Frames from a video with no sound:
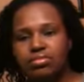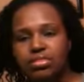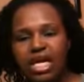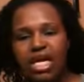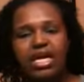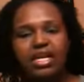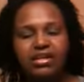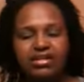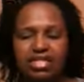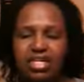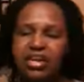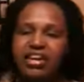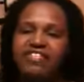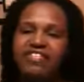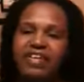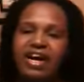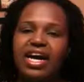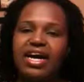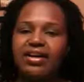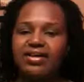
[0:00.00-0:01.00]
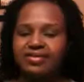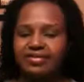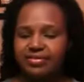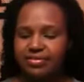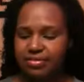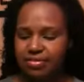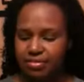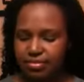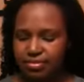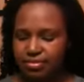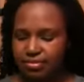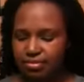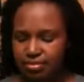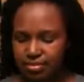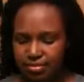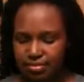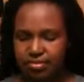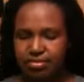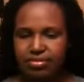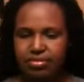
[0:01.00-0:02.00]
a 5. I
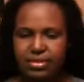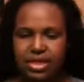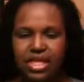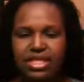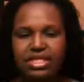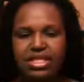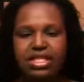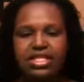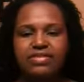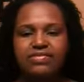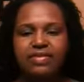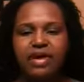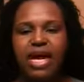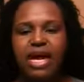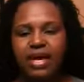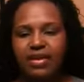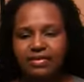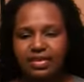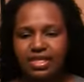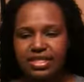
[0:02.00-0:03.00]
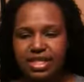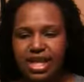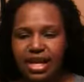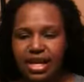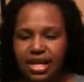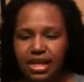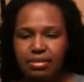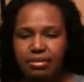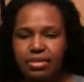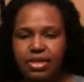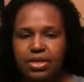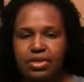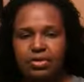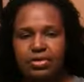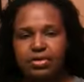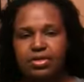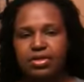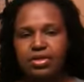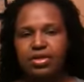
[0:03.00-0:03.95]
say it's 5. It's like in the middle.